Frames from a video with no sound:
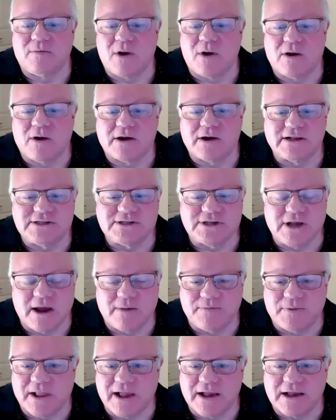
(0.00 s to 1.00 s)
market's
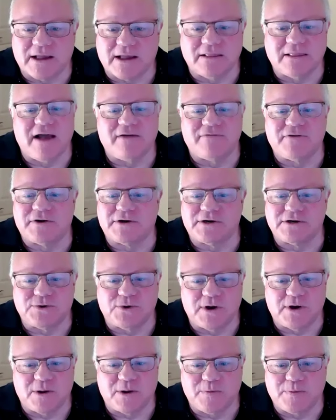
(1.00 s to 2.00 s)
up like 11 or
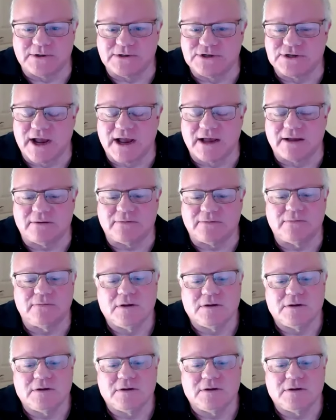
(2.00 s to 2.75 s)
12%.